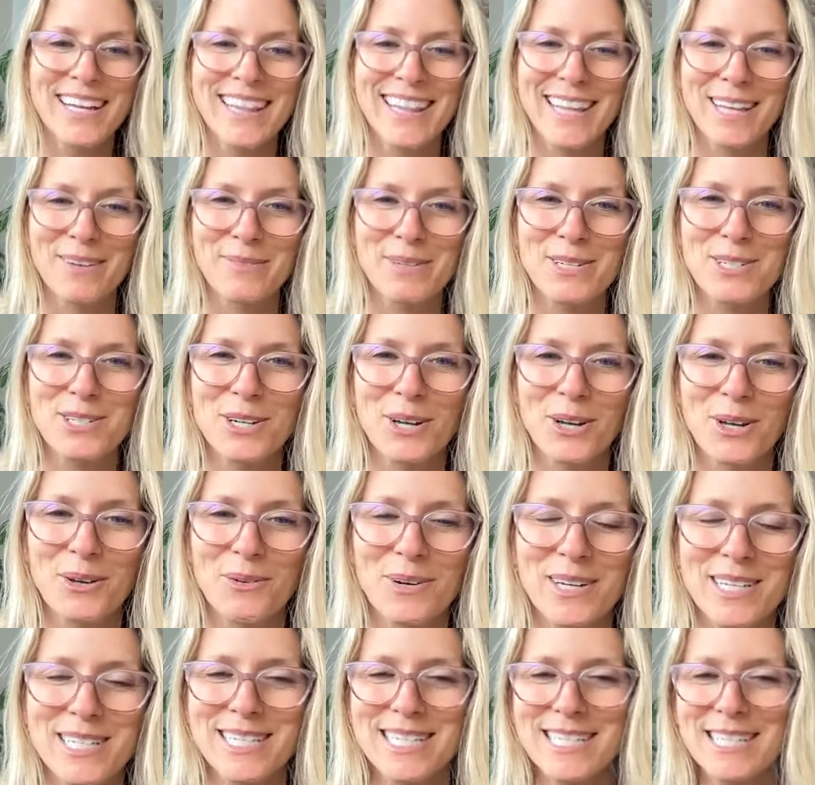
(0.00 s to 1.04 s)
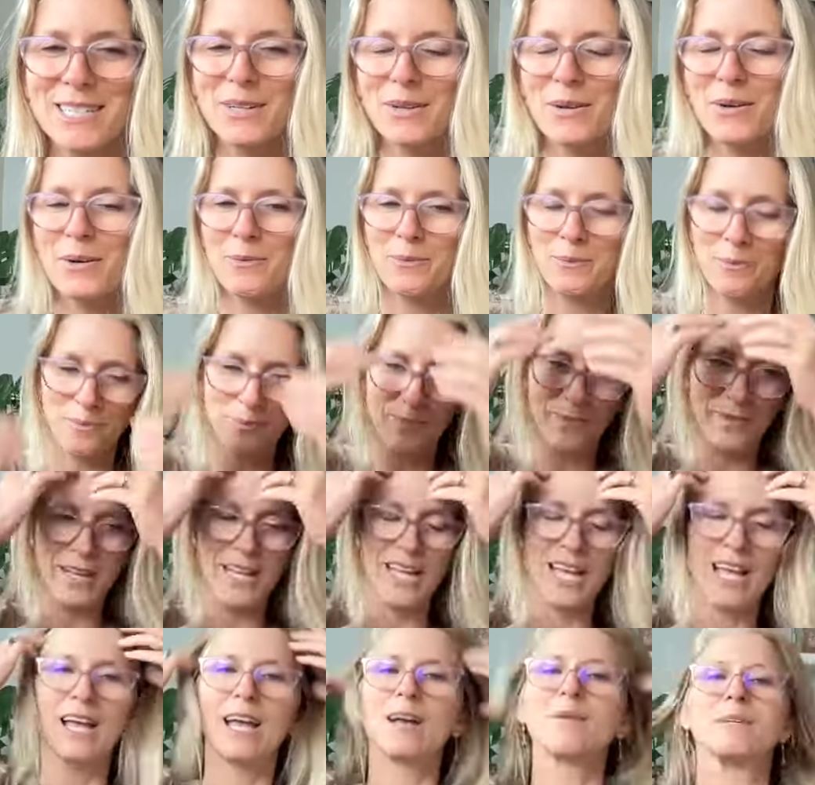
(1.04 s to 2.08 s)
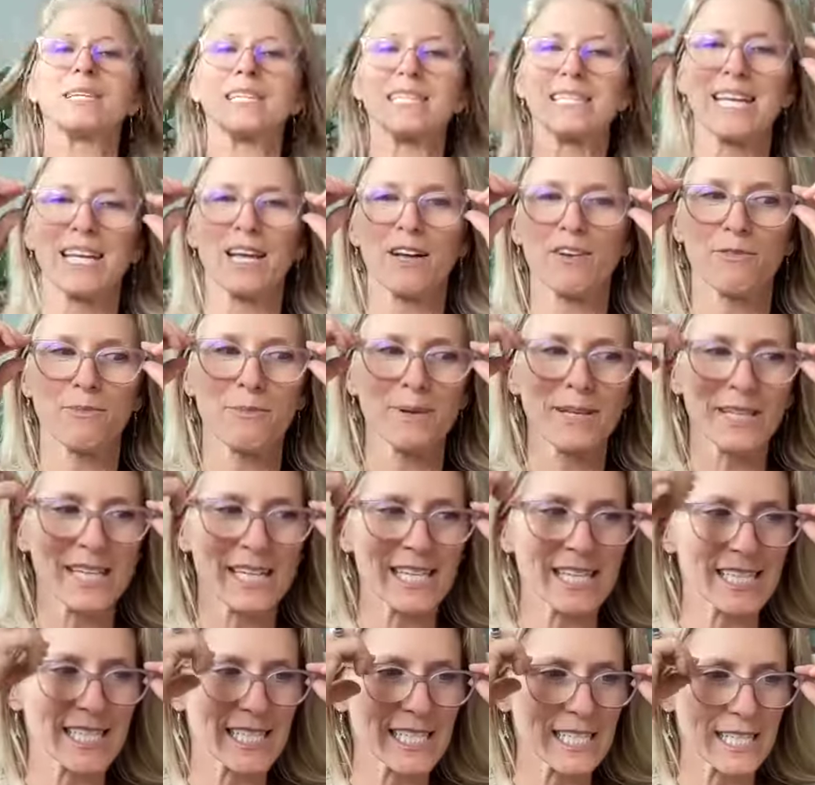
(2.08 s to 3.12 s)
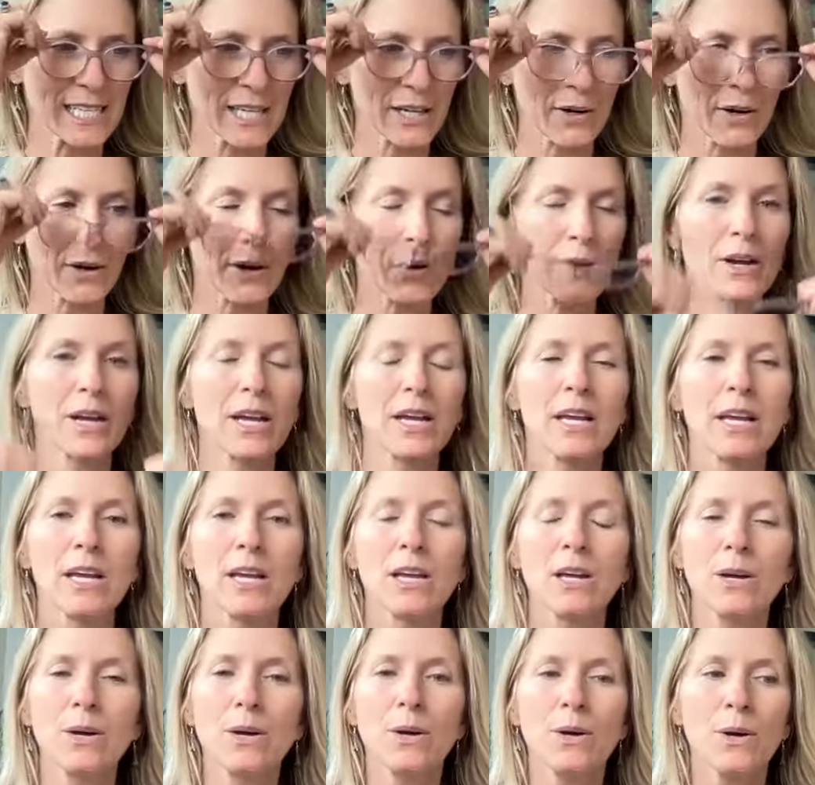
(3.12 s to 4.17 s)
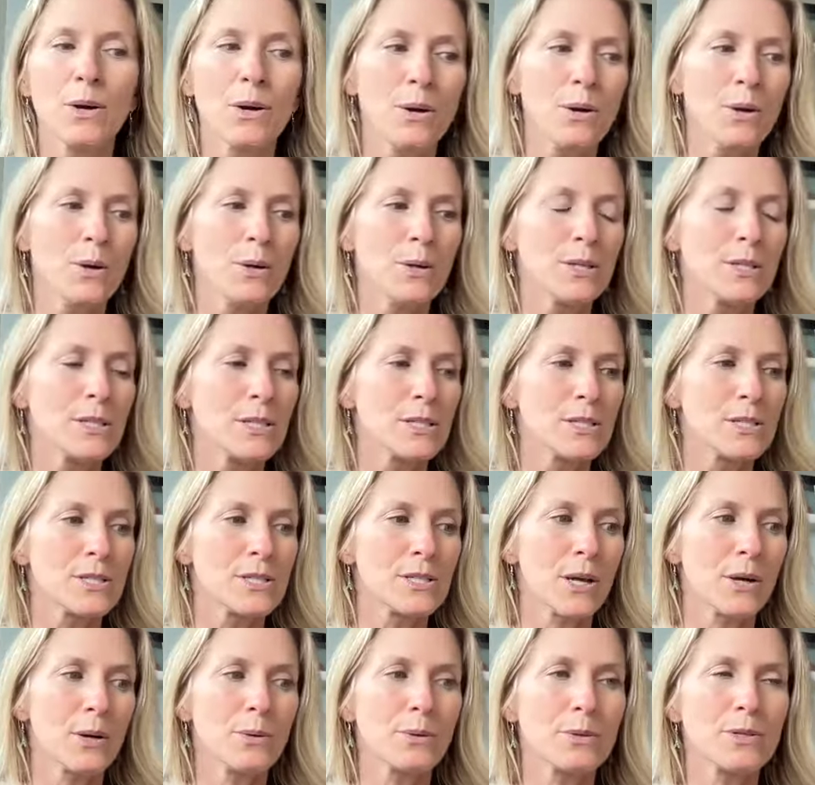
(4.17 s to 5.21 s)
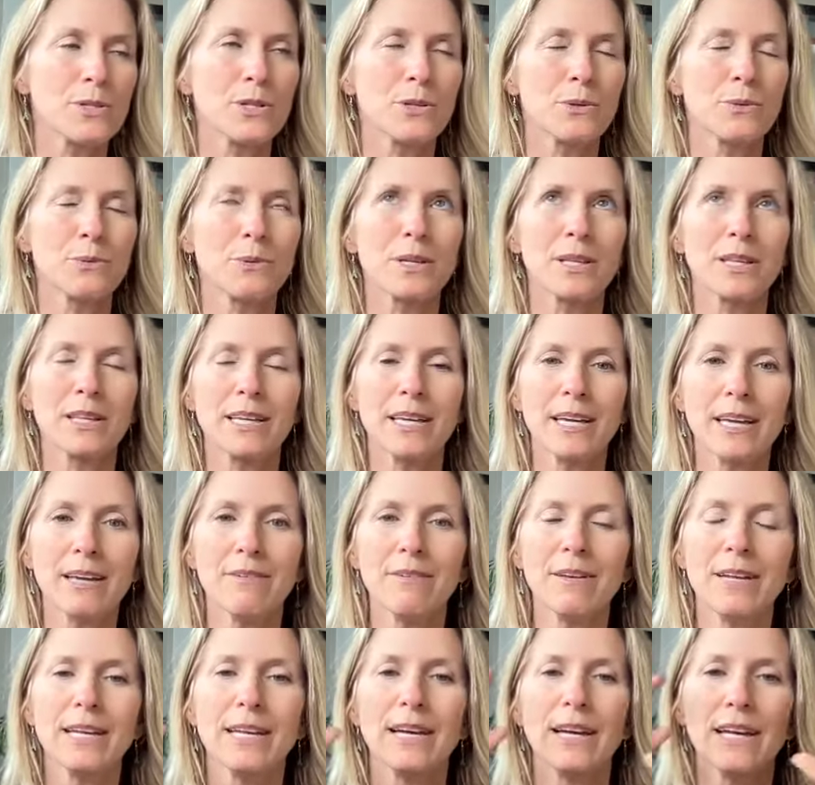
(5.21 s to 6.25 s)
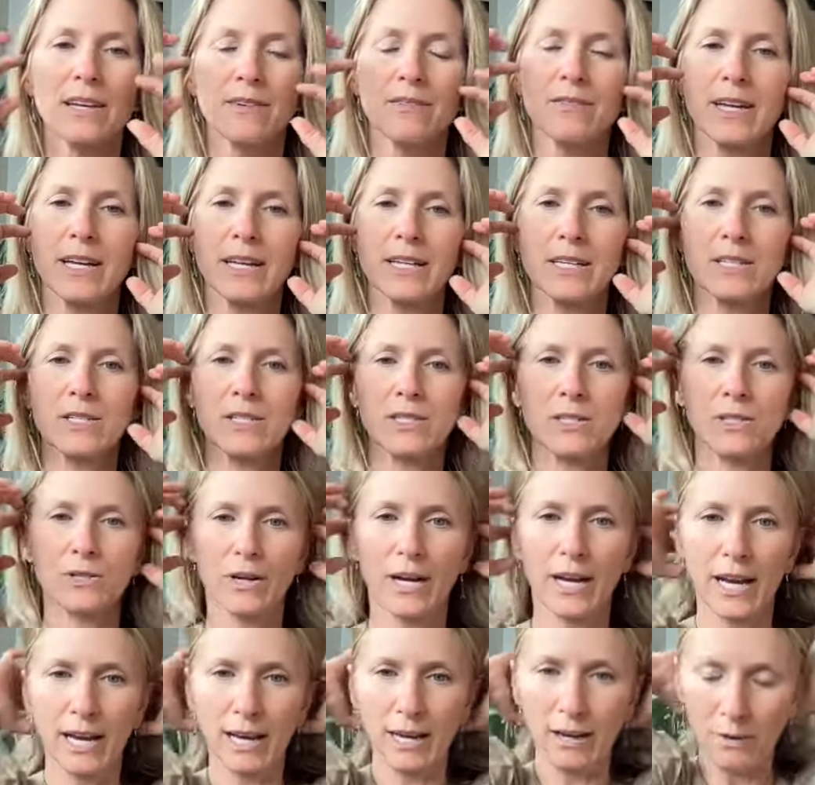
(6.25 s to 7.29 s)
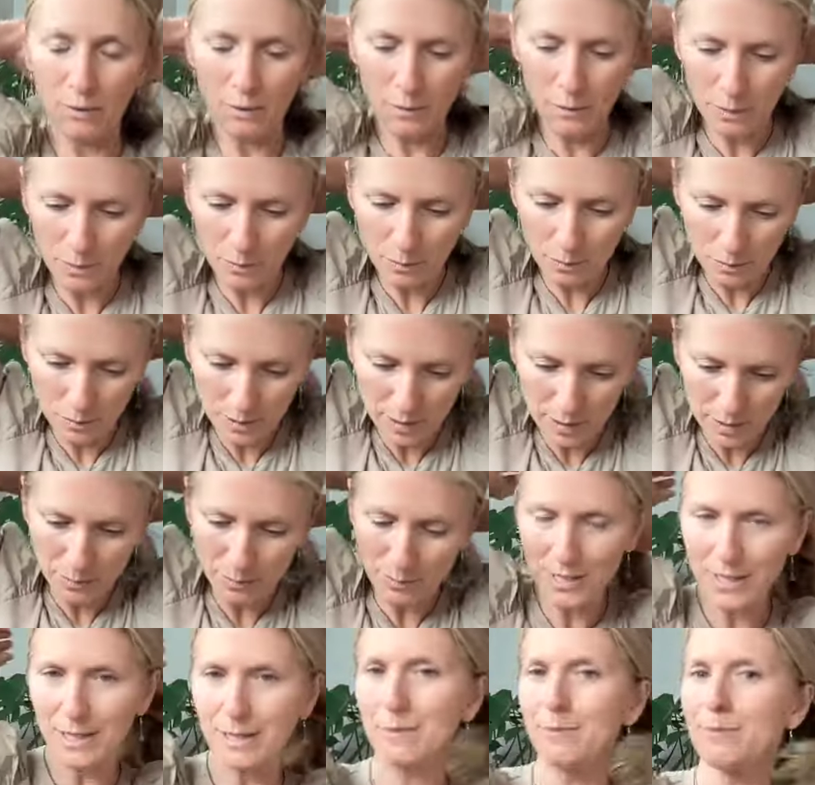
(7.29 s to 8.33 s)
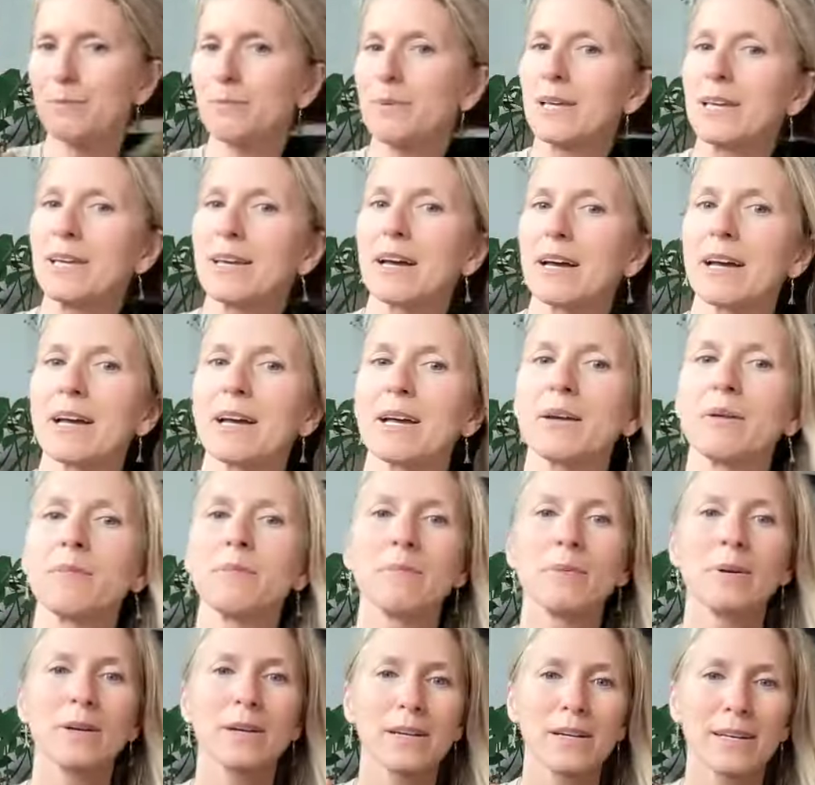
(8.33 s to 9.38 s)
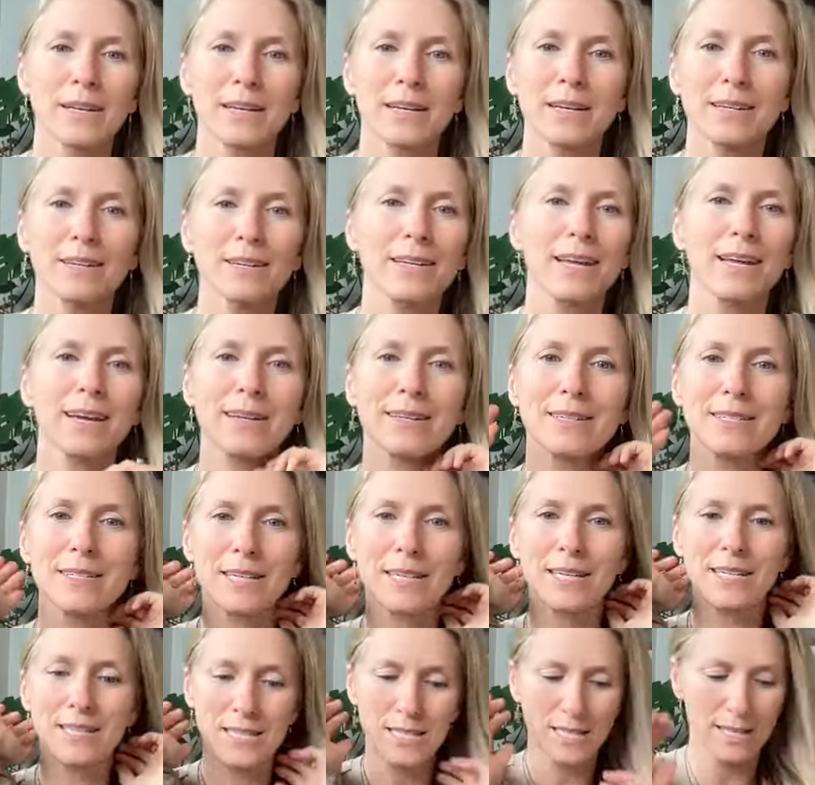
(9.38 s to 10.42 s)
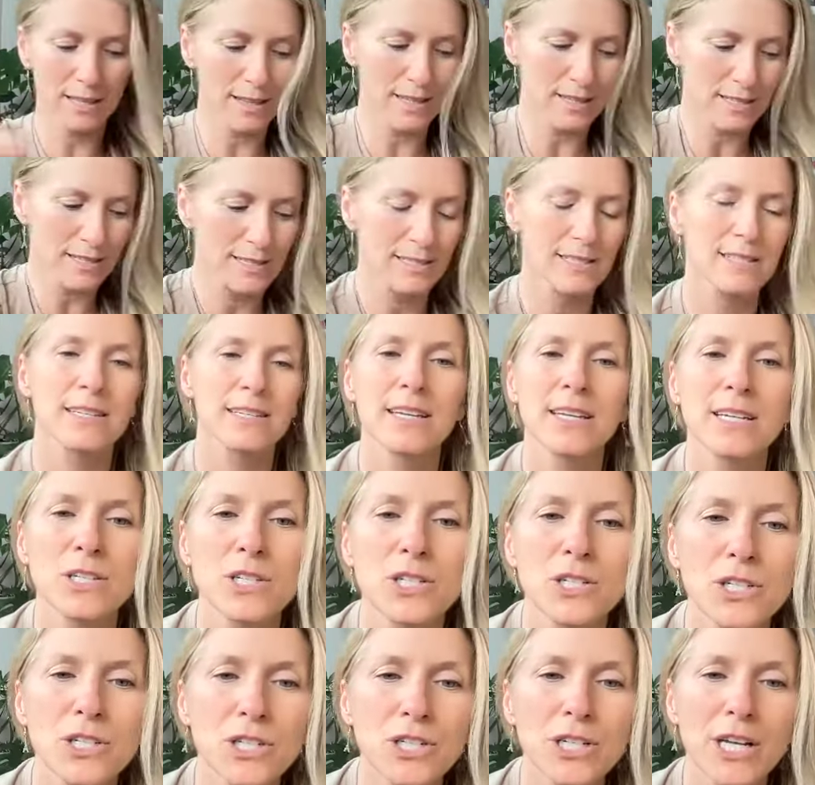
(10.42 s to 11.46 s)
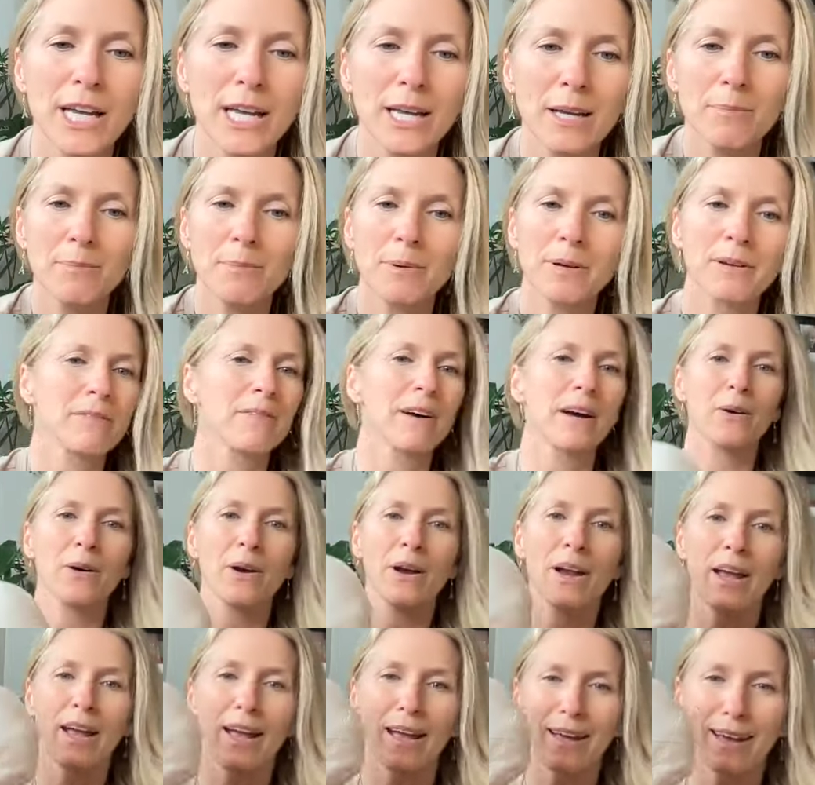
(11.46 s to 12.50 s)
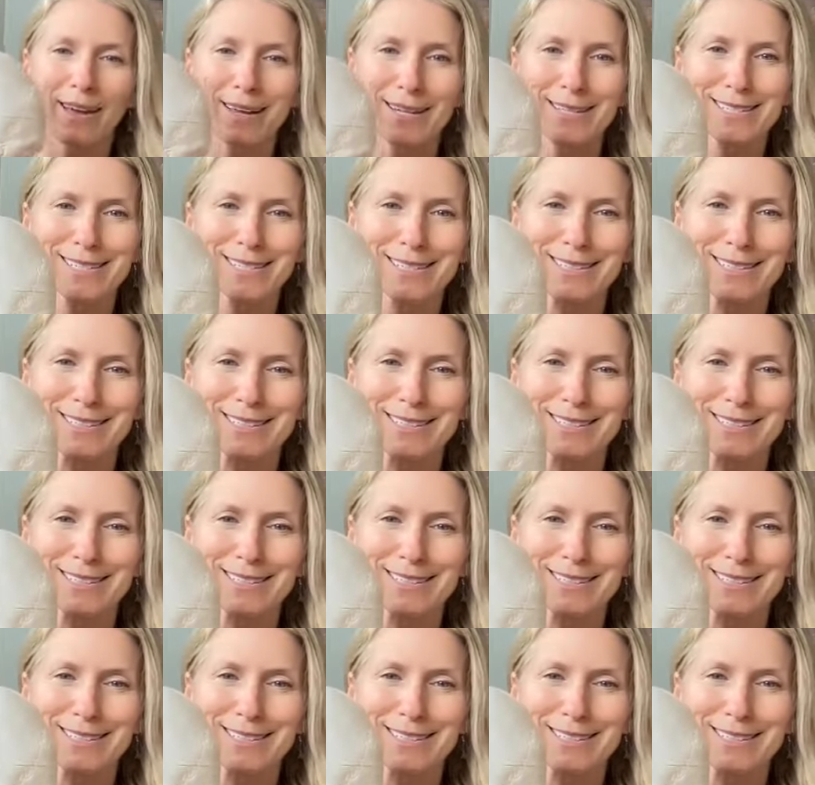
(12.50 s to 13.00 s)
let me show you what to do. I'm going to take out my glasses here. So to relieve any kind of neck strain, we really want to become connected to this shape of our head.